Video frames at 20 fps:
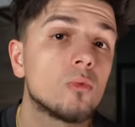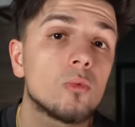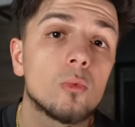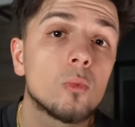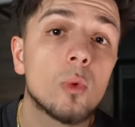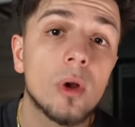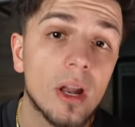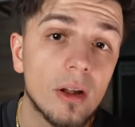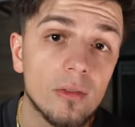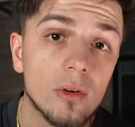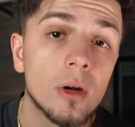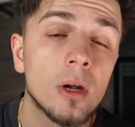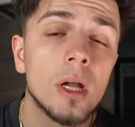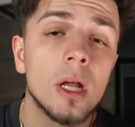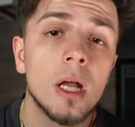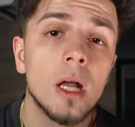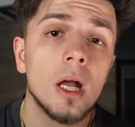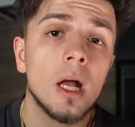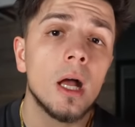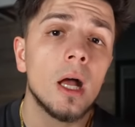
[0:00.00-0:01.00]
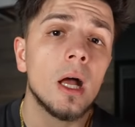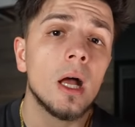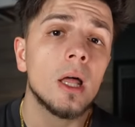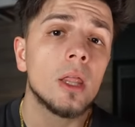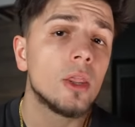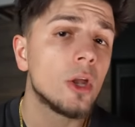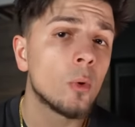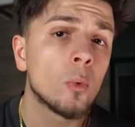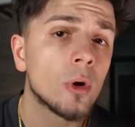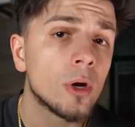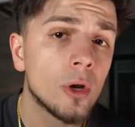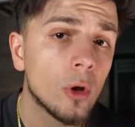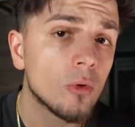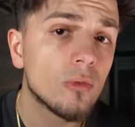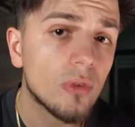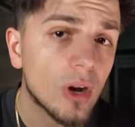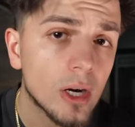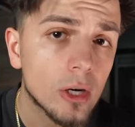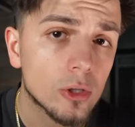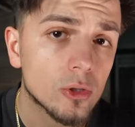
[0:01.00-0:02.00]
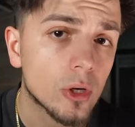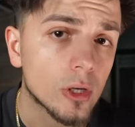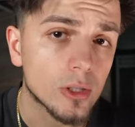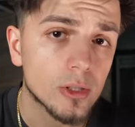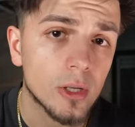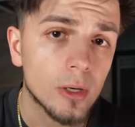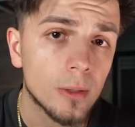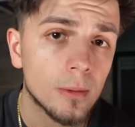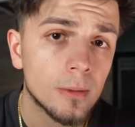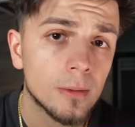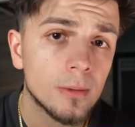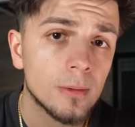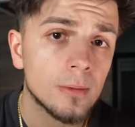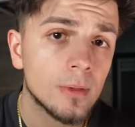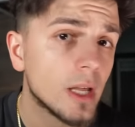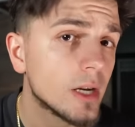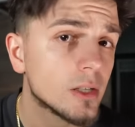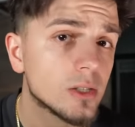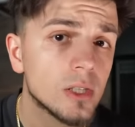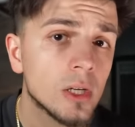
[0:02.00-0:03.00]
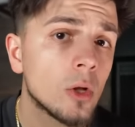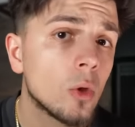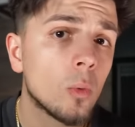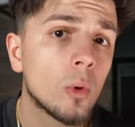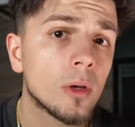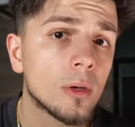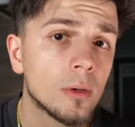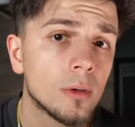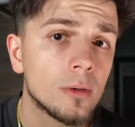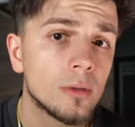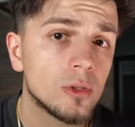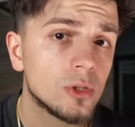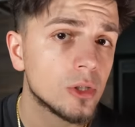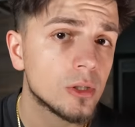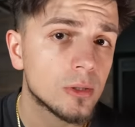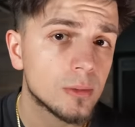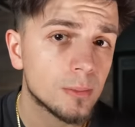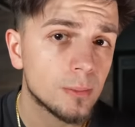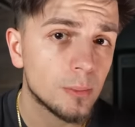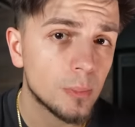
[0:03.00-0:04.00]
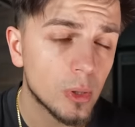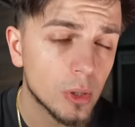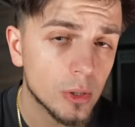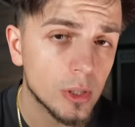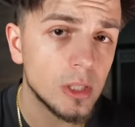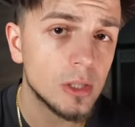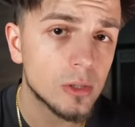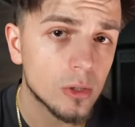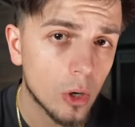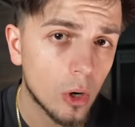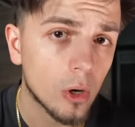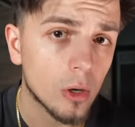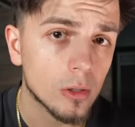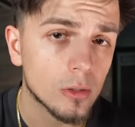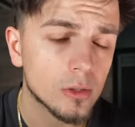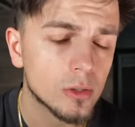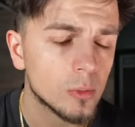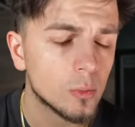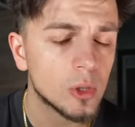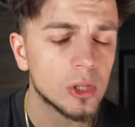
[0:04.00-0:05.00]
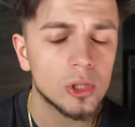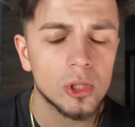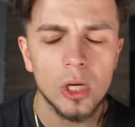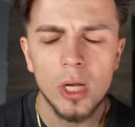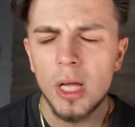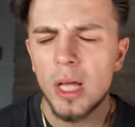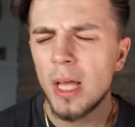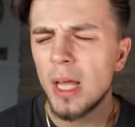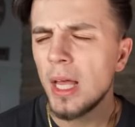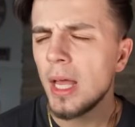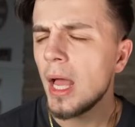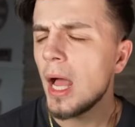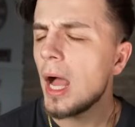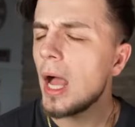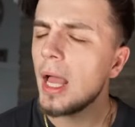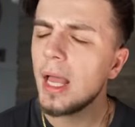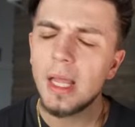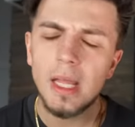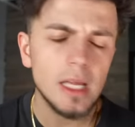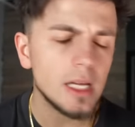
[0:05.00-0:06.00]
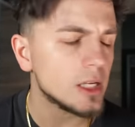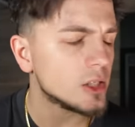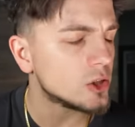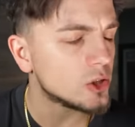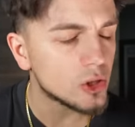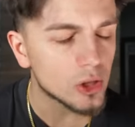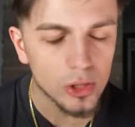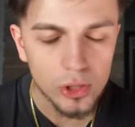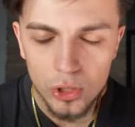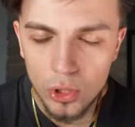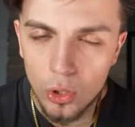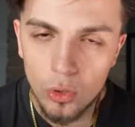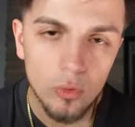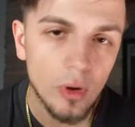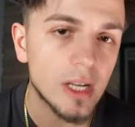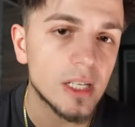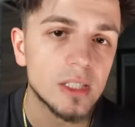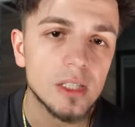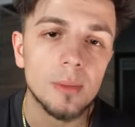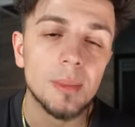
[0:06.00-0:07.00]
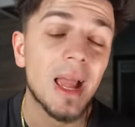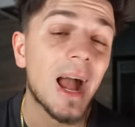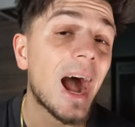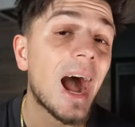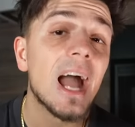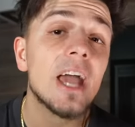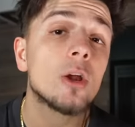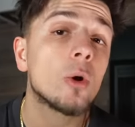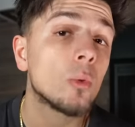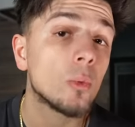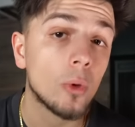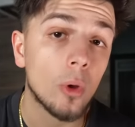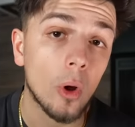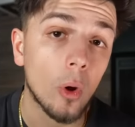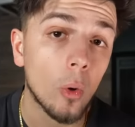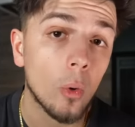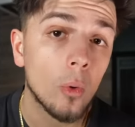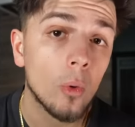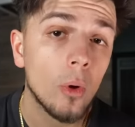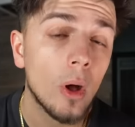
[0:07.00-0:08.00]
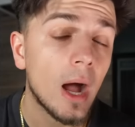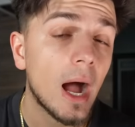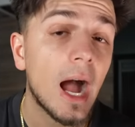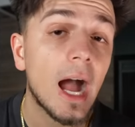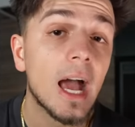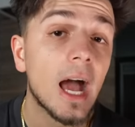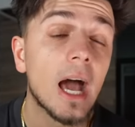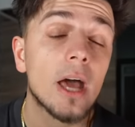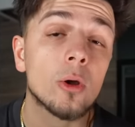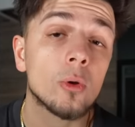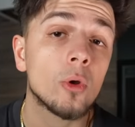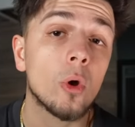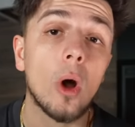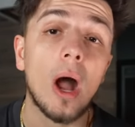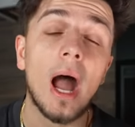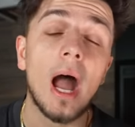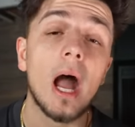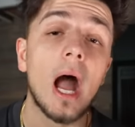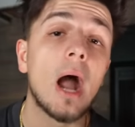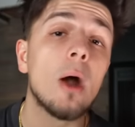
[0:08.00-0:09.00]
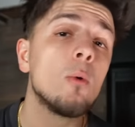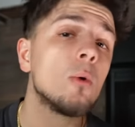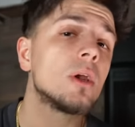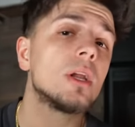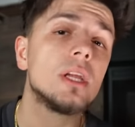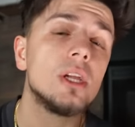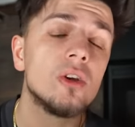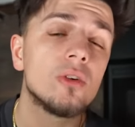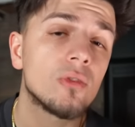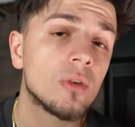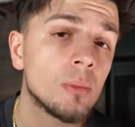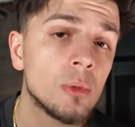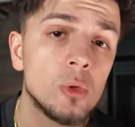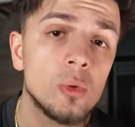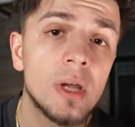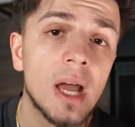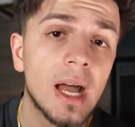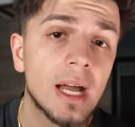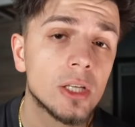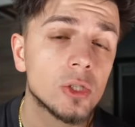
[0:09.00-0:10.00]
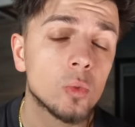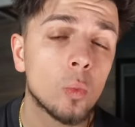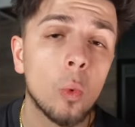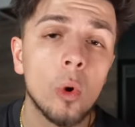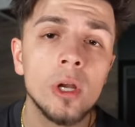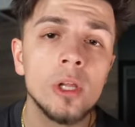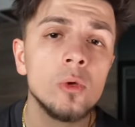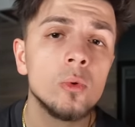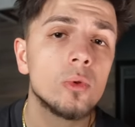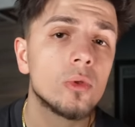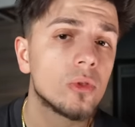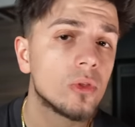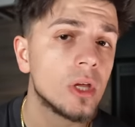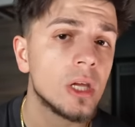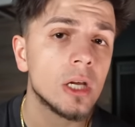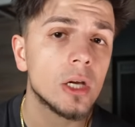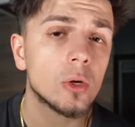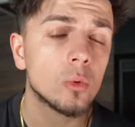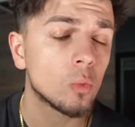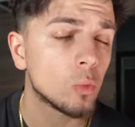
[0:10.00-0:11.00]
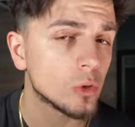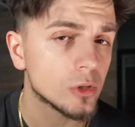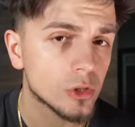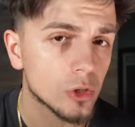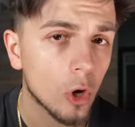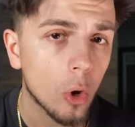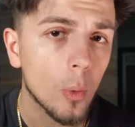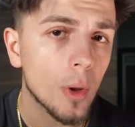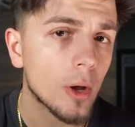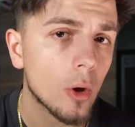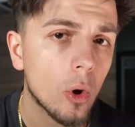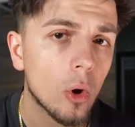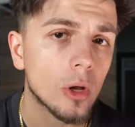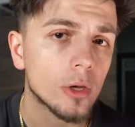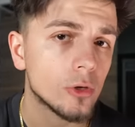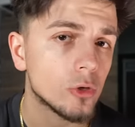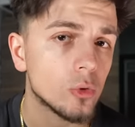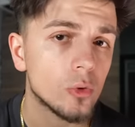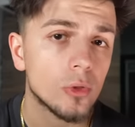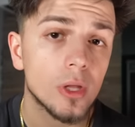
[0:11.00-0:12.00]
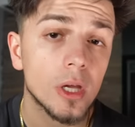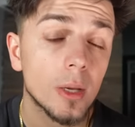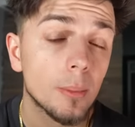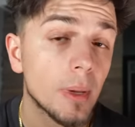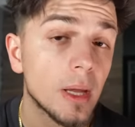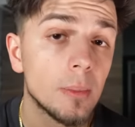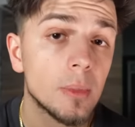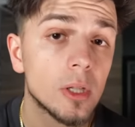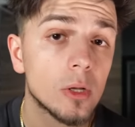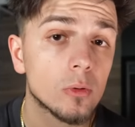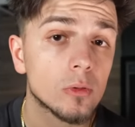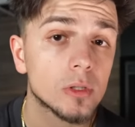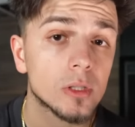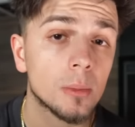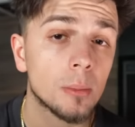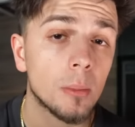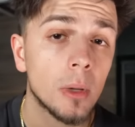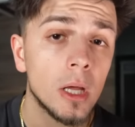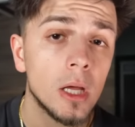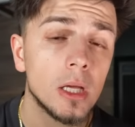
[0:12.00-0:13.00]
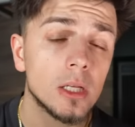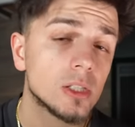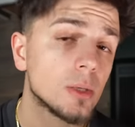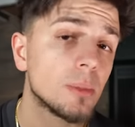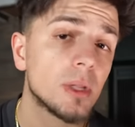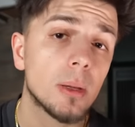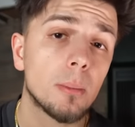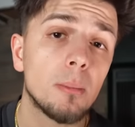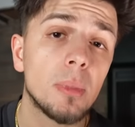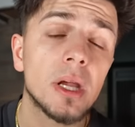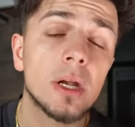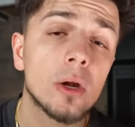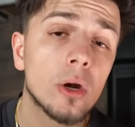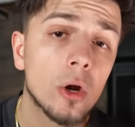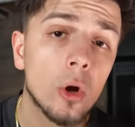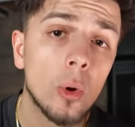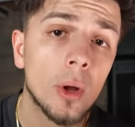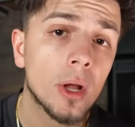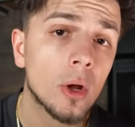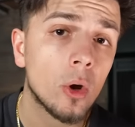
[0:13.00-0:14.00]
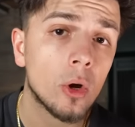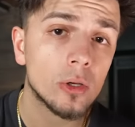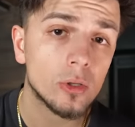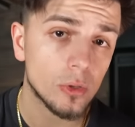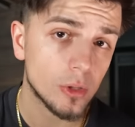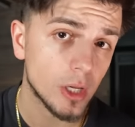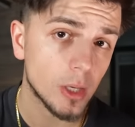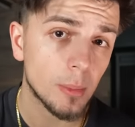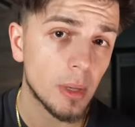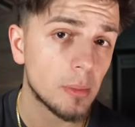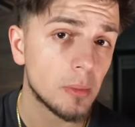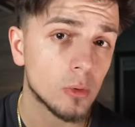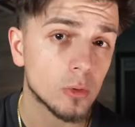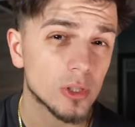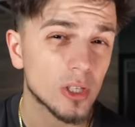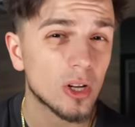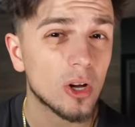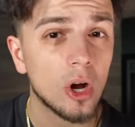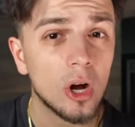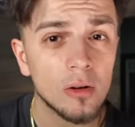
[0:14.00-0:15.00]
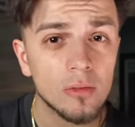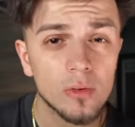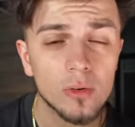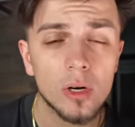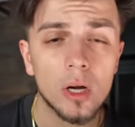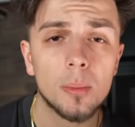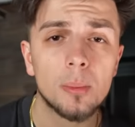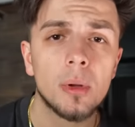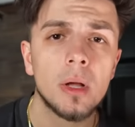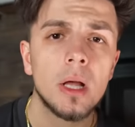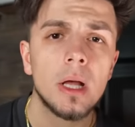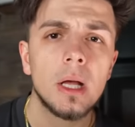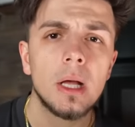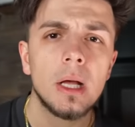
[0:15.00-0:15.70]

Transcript: whatever. There were no fire trucks there. Not a single one, just police cars, which is just crazy to me. I don't know. I don't know. I want to hear from you guys. What do you think was going on? Do you think maybe there was something bigger going on? Do you think maybe it was a cover-up?